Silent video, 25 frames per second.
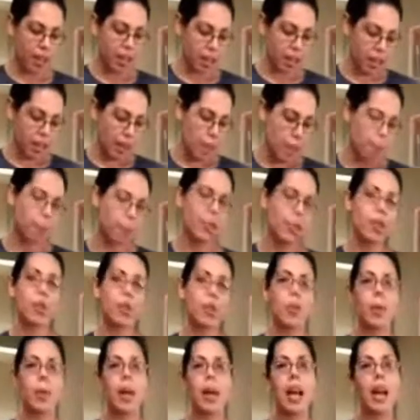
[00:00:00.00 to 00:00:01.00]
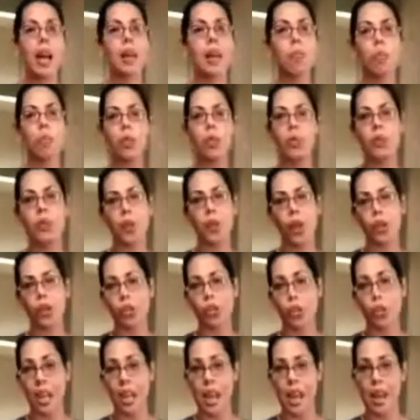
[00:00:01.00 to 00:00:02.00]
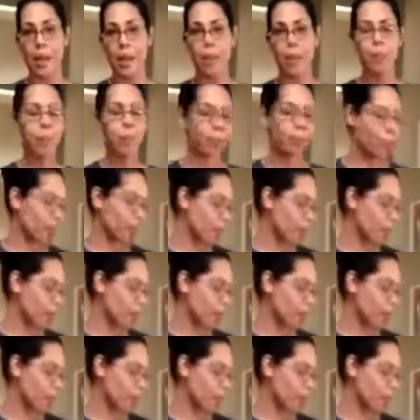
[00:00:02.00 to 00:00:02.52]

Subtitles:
Again, if you want to add more sauce, you can.